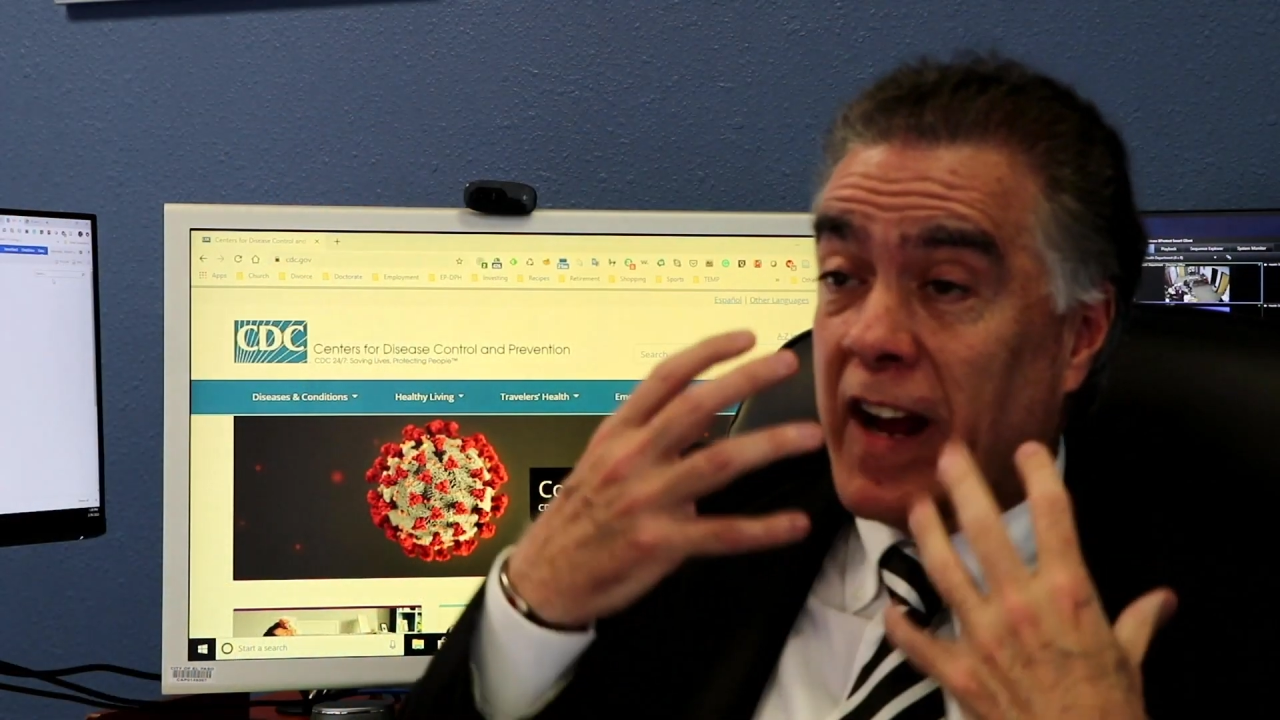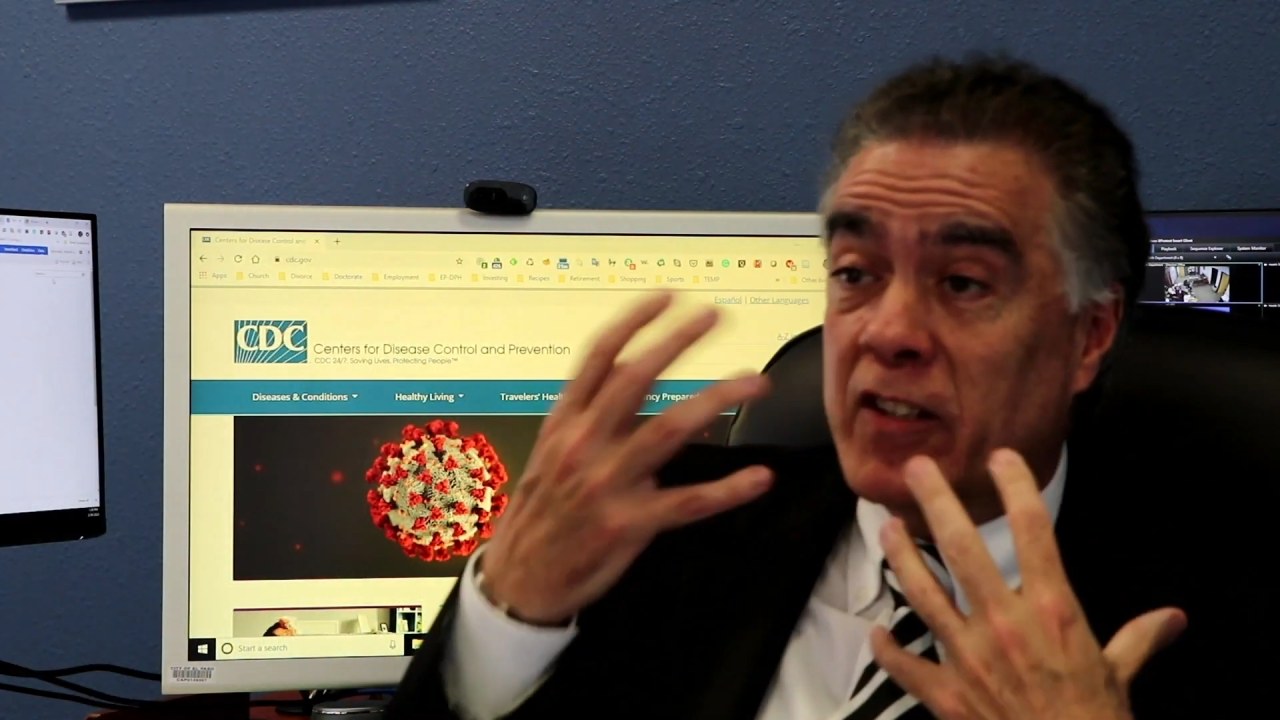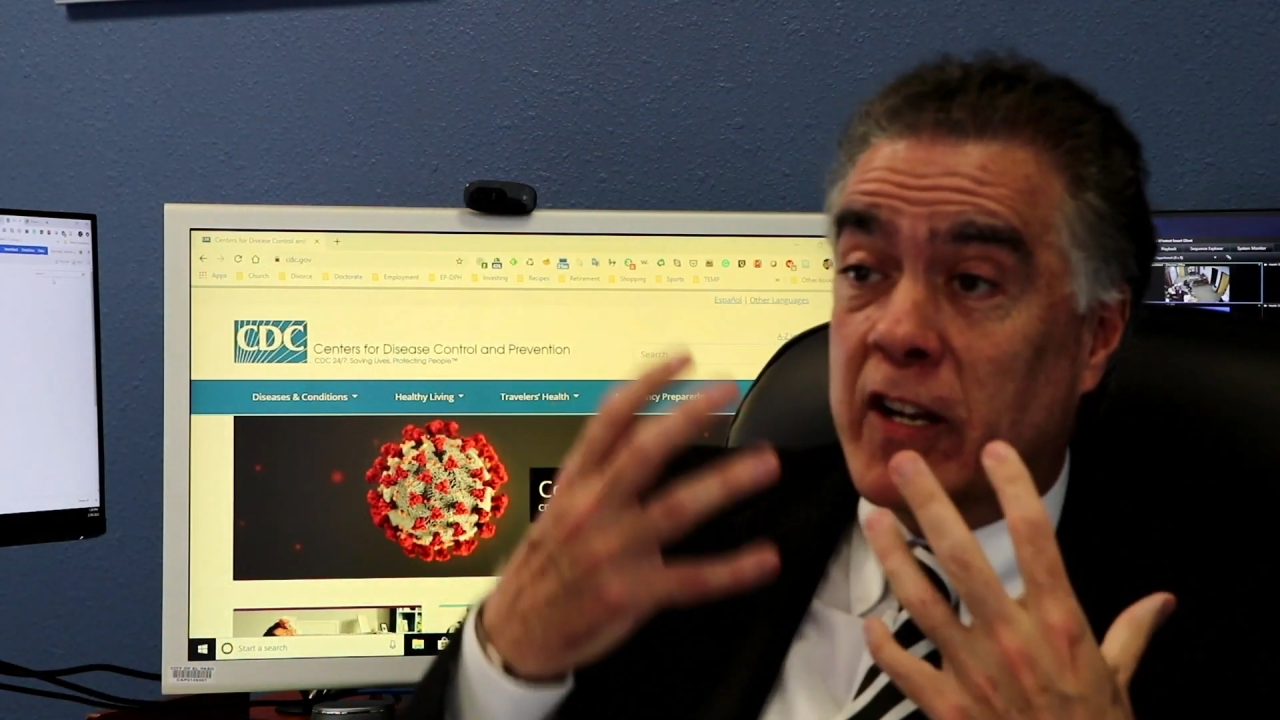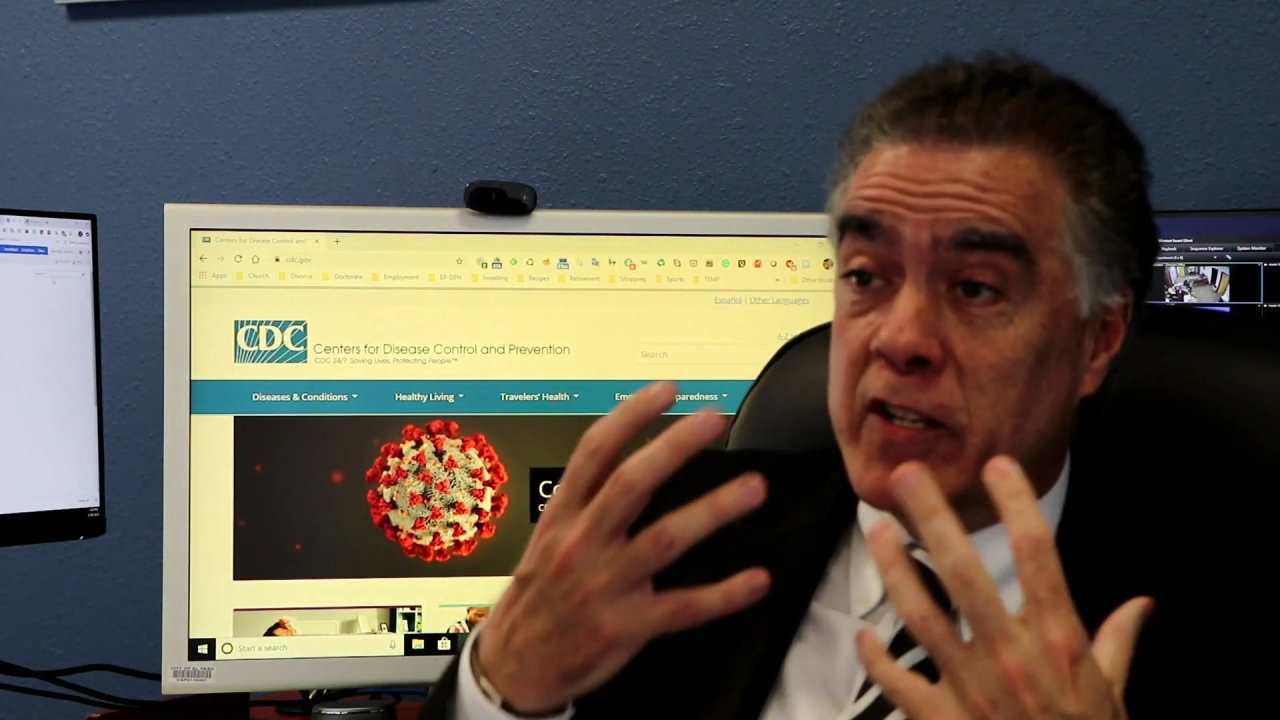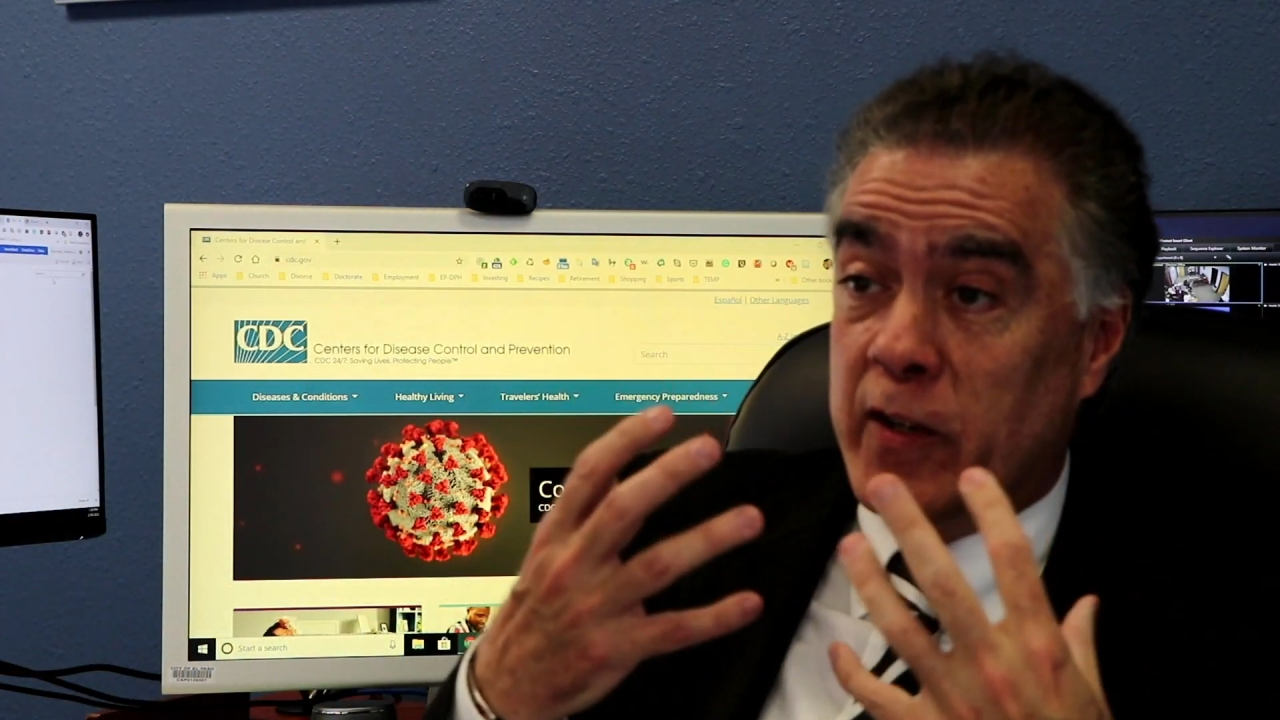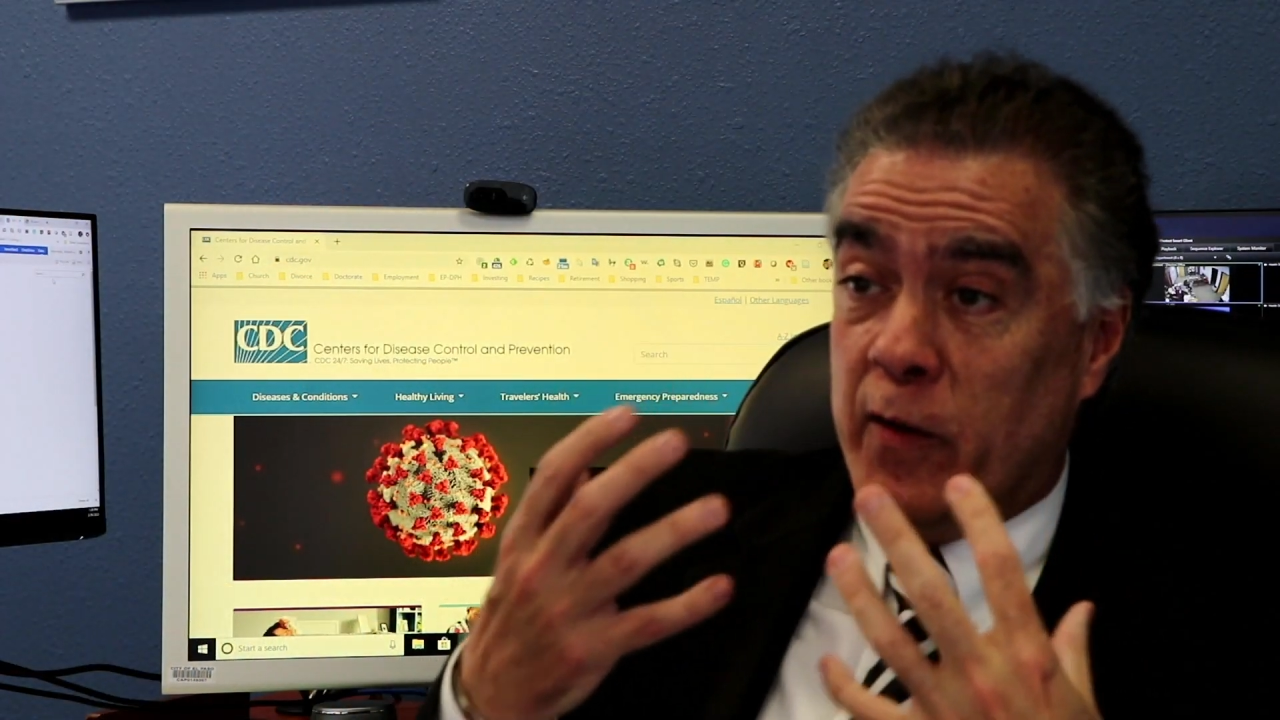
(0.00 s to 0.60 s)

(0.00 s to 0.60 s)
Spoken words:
not touching